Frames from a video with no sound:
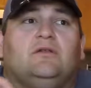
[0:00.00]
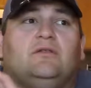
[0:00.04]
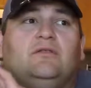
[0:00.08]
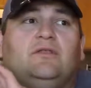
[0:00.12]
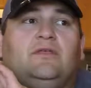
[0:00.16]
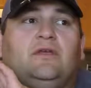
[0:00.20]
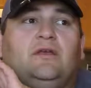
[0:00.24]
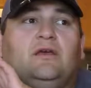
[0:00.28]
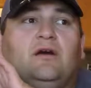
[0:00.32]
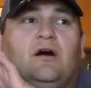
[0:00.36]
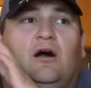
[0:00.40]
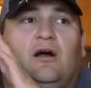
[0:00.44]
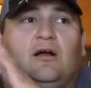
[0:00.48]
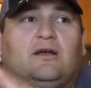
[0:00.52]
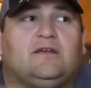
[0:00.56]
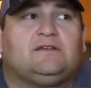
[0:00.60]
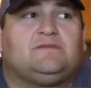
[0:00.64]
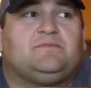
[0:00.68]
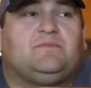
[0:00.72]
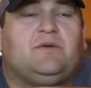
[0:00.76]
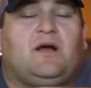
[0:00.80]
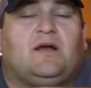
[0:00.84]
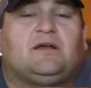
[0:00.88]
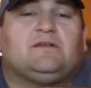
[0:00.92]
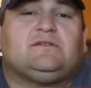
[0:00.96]
the
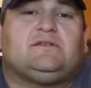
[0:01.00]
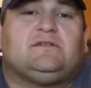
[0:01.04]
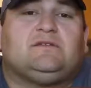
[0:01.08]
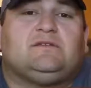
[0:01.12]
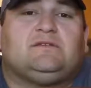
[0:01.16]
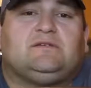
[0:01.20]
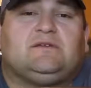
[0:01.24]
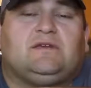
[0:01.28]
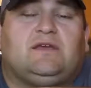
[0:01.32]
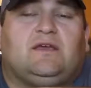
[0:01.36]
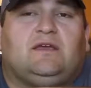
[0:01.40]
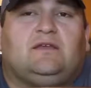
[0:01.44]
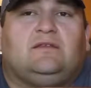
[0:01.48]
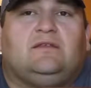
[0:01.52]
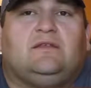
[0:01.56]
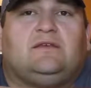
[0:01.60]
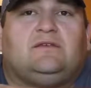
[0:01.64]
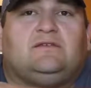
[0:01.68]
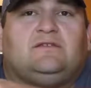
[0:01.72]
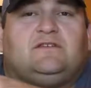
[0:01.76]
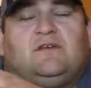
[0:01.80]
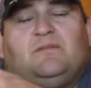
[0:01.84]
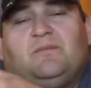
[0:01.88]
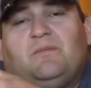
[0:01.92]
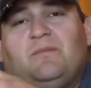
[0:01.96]
August boxes again. They
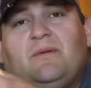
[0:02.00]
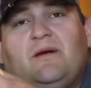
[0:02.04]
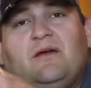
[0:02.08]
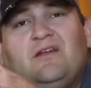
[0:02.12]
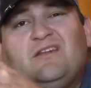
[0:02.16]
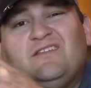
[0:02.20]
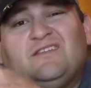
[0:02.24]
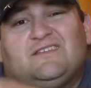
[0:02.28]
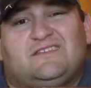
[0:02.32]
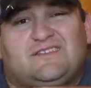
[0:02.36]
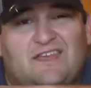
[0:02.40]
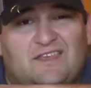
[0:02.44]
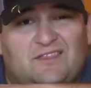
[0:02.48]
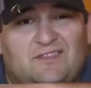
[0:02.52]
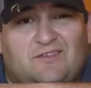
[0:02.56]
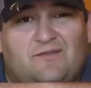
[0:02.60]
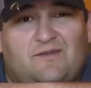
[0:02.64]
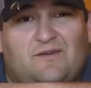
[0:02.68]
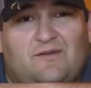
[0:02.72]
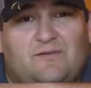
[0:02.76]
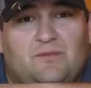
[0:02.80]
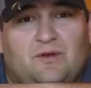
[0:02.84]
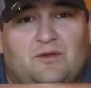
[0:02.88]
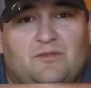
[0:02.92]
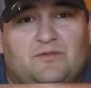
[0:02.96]
ship them out on the 10th of
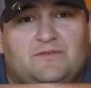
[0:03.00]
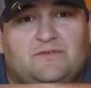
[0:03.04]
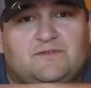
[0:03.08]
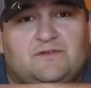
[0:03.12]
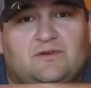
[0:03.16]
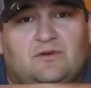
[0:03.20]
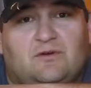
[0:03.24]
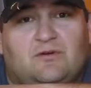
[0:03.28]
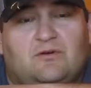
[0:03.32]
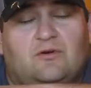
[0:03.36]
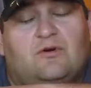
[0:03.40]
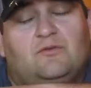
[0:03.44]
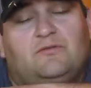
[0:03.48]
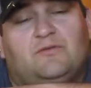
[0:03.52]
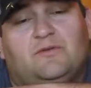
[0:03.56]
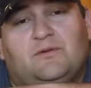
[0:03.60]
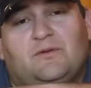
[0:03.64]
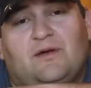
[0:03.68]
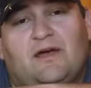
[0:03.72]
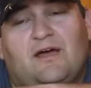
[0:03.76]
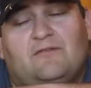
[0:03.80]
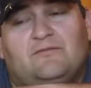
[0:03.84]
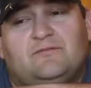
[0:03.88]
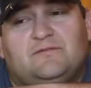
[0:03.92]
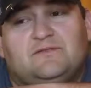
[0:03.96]
every month, so hopefully
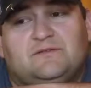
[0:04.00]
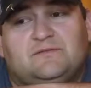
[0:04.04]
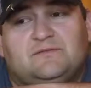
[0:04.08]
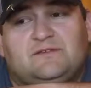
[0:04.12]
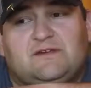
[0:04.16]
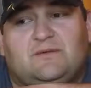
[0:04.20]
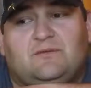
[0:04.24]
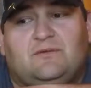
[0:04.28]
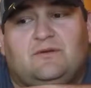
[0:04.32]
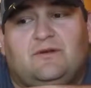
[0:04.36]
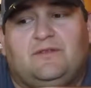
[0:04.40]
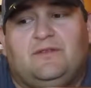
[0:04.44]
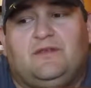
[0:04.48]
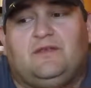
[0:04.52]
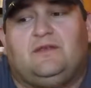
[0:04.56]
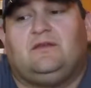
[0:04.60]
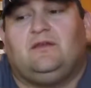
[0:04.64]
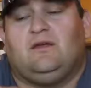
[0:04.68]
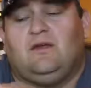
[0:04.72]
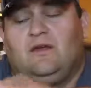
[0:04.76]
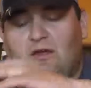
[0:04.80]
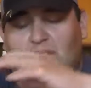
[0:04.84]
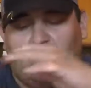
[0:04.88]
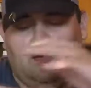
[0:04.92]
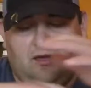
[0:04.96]
we'll have them sometime around then.
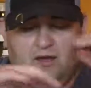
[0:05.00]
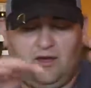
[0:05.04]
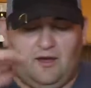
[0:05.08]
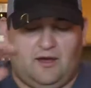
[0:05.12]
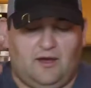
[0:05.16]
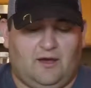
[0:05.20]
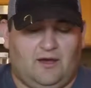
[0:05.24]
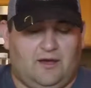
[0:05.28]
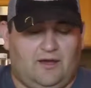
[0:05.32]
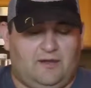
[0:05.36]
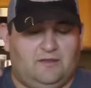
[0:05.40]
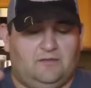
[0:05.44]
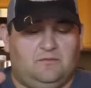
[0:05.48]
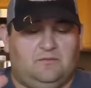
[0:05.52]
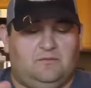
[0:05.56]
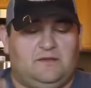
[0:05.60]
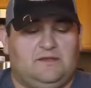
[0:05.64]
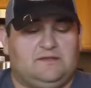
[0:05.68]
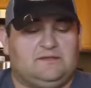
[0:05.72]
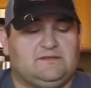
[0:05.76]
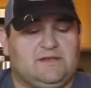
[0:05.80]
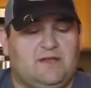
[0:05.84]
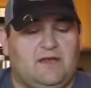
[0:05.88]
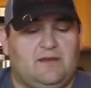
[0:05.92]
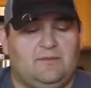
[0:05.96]
In the
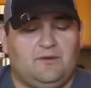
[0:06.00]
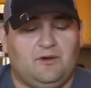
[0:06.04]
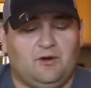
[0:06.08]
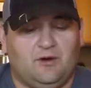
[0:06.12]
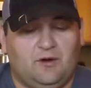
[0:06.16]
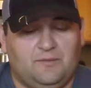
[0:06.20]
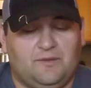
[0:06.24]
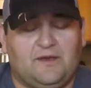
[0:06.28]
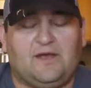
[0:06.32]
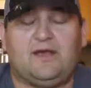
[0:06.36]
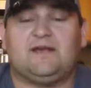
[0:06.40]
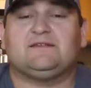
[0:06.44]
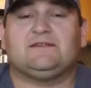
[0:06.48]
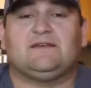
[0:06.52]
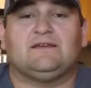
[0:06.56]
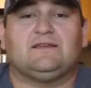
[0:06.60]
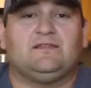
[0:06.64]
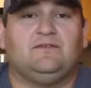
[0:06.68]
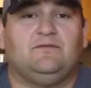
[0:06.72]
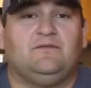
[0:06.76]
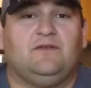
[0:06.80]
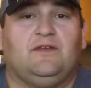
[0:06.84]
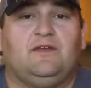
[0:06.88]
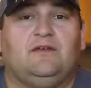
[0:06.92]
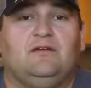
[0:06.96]
meantime, I hope you guys liked
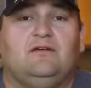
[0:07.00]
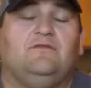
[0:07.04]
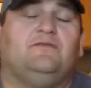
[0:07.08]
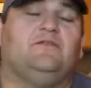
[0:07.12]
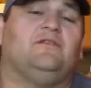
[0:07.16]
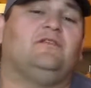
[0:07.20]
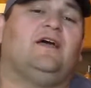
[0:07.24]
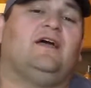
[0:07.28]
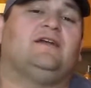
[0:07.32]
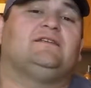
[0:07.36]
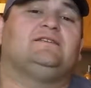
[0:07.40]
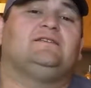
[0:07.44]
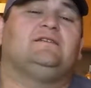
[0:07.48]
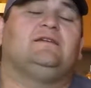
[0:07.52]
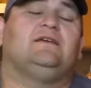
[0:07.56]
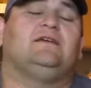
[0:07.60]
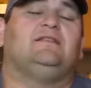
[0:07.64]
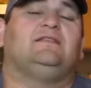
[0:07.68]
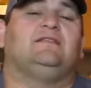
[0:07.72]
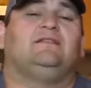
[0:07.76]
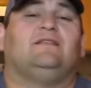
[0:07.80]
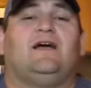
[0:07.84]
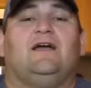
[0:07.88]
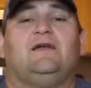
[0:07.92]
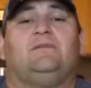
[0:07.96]
the video. If you liked it,
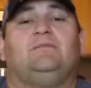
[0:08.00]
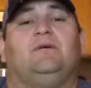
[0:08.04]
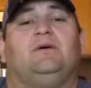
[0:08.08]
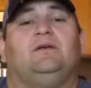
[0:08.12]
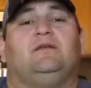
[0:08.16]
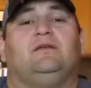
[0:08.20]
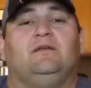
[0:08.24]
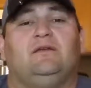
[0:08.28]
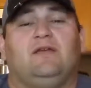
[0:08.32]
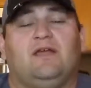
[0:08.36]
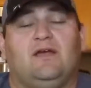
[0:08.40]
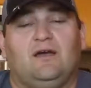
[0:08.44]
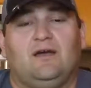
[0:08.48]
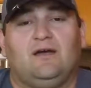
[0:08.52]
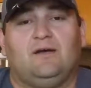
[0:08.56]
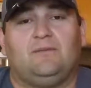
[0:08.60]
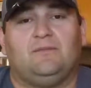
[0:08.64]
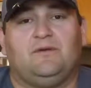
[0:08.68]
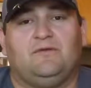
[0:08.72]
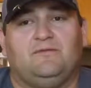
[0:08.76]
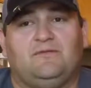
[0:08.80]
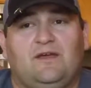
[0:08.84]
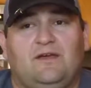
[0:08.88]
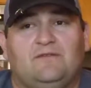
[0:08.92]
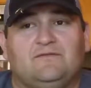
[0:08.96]
hit the like button.
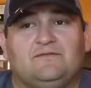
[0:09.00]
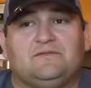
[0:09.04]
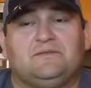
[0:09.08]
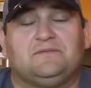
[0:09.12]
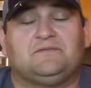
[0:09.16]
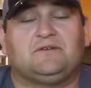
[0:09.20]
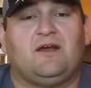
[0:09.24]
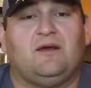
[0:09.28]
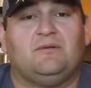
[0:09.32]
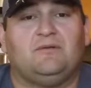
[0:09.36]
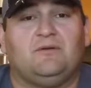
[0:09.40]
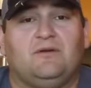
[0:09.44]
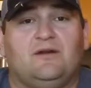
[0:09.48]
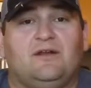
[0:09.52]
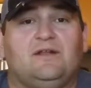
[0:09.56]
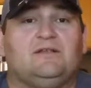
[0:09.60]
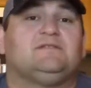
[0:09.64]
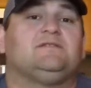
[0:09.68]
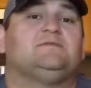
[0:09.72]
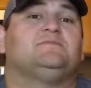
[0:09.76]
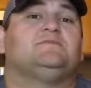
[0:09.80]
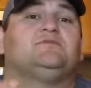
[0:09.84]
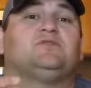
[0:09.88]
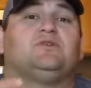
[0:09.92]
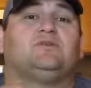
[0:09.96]
If you haven't subscribed already,
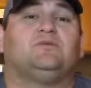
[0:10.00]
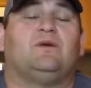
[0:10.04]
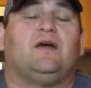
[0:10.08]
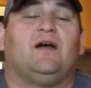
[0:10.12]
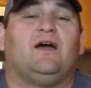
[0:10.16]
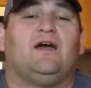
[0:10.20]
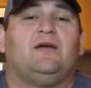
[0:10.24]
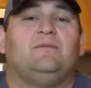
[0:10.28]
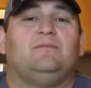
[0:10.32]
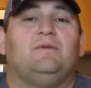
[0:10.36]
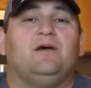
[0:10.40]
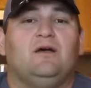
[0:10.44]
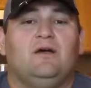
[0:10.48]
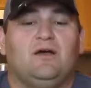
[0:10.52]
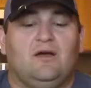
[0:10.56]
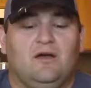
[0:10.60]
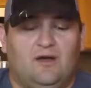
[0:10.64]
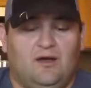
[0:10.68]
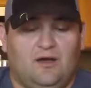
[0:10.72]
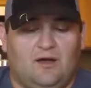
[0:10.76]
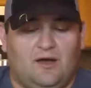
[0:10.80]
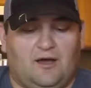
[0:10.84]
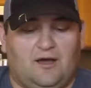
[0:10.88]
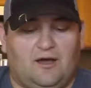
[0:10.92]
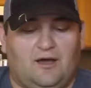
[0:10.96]
subscribe.
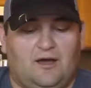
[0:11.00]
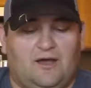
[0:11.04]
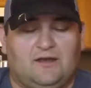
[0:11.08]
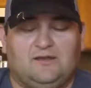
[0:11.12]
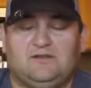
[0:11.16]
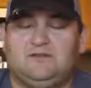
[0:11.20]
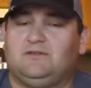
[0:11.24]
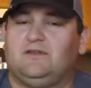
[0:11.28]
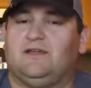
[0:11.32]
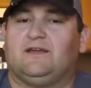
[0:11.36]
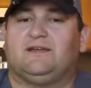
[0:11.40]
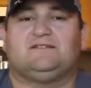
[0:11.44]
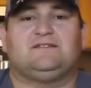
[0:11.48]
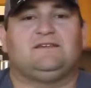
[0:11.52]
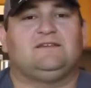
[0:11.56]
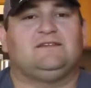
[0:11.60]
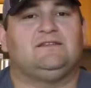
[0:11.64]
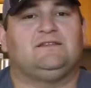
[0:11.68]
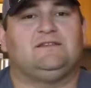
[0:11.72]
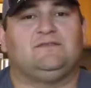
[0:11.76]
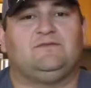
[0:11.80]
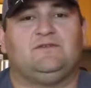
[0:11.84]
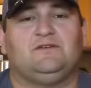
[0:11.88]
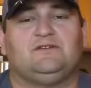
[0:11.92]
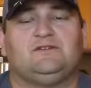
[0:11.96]
Like I said,
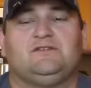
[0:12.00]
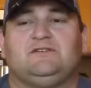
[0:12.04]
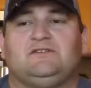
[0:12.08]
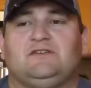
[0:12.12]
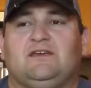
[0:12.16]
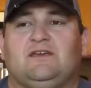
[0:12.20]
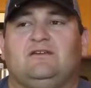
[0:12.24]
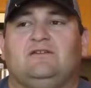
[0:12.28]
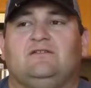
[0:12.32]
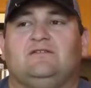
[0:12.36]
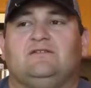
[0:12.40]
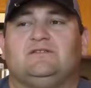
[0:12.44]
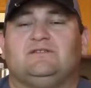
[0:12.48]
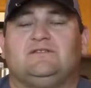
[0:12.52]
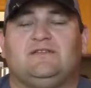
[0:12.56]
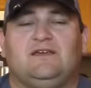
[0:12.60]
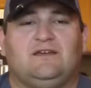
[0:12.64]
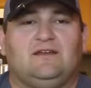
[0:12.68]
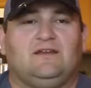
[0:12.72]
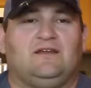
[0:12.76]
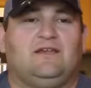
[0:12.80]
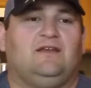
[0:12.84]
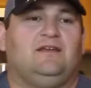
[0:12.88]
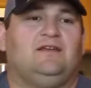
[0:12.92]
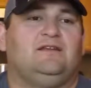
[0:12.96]
this fishing channel is
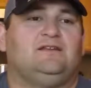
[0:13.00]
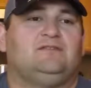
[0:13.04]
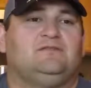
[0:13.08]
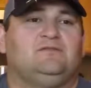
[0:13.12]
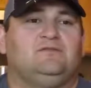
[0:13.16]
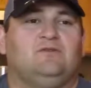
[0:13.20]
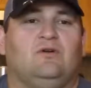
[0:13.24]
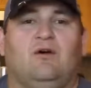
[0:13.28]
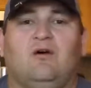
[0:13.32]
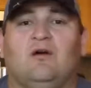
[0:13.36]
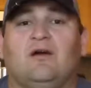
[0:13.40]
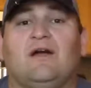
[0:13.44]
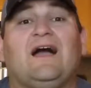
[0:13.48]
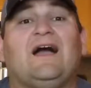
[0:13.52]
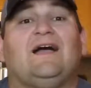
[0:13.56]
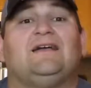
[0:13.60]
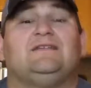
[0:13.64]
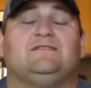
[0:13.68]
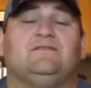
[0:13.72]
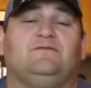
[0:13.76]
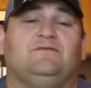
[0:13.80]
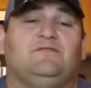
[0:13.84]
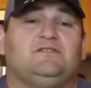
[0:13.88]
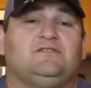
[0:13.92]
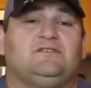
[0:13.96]
dedicated to all
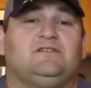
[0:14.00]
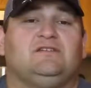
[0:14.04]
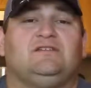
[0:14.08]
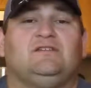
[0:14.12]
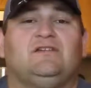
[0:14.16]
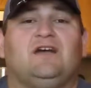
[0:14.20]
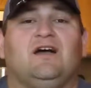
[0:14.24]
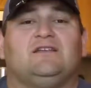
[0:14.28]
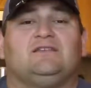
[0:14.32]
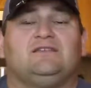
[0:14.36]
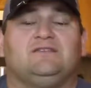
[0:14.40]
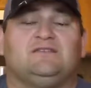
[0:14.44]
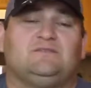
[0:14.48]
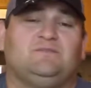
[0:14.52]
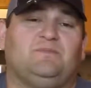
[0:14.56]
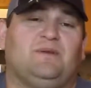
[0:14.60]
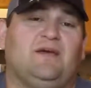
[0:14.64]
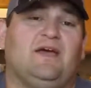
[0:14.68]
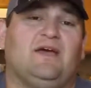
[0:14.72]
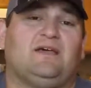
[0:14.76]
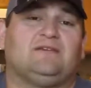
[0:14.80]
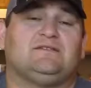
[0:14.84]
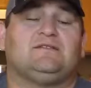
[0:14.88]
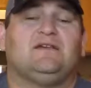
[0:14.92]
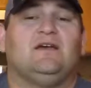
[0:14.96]
kinds of fishing, not just
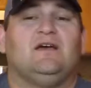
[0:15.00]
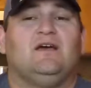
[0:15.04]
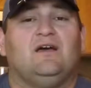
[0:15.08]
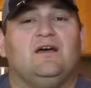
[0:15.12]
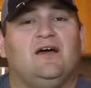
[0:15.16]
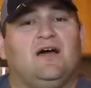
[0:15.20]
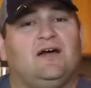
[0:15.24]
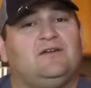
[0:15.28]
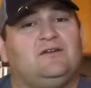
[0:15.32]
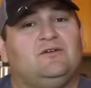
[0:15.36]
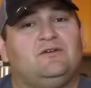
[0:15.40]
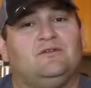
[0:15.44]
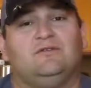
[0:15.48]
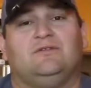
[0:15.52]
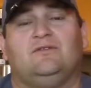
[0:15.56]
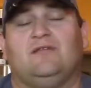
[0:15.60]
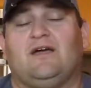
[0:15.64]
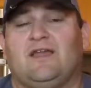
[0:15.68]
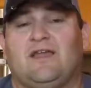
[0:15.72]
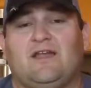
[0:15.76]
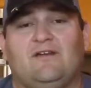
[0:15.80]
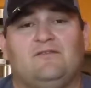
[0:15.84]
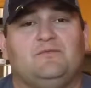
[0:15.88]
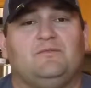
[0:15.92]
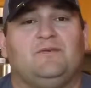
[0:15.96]
bass. I know
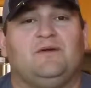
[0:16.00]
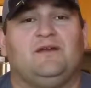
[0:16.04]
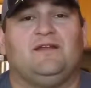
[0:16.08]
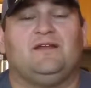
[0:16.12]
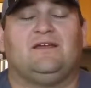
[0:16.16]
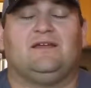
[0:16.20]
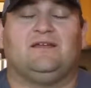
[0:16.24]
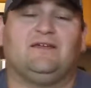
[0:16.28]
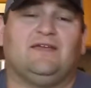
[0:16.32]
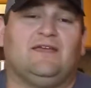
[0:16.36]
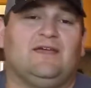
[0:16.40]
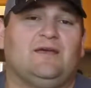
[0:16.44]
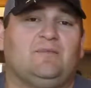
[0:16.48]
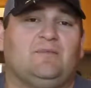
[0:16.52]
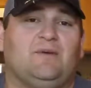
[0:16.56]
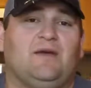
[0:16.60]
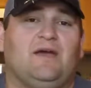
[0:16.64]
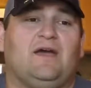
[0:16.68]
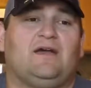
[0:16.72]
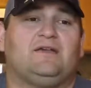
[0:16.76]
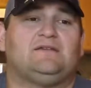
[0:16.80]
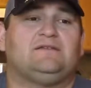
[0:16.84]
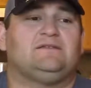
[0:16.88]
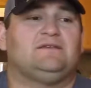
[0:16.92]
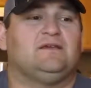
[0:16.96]
not everybody can get
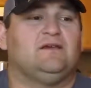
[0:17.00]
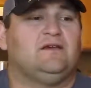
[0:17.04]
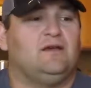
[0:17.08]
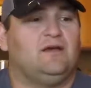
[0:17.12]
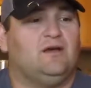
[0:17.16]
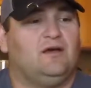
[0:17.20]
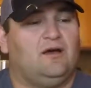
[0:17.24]
bass.